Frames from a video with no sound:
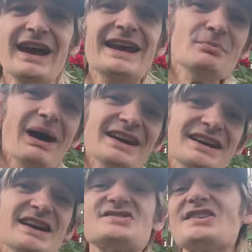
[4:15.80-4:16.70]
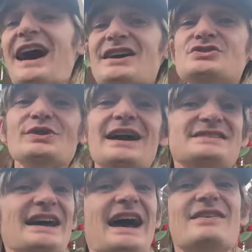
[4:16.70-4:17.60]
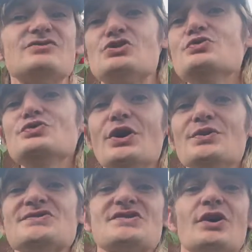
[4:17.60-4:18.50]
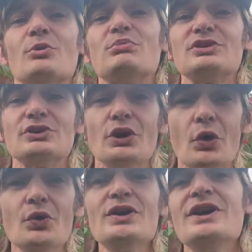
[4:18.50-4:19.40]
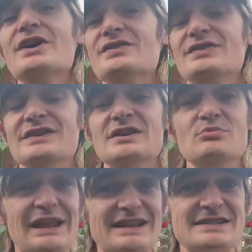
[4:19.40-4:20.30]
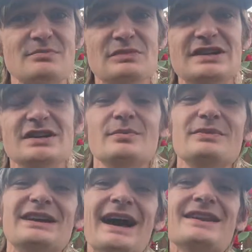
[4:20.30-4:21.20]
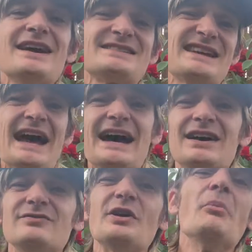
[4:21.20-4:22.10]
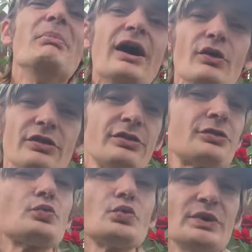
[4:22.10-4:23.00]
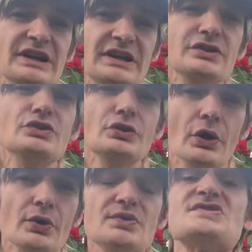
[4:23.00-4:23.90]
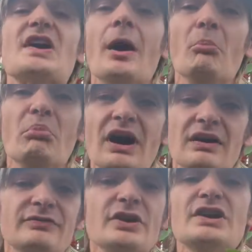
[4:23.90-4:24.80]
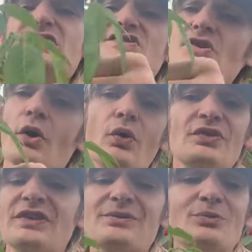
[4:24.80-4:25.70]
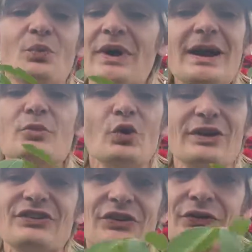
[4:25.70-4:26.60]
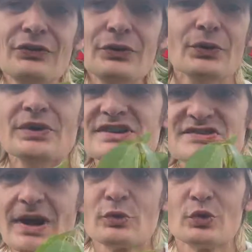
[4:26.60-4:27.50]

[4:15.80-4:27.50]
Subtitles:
And in my case, I do like to have 2 nodes that are below the planting medium, and I like to have about 3 nodes above. So what I'm going to do is I'm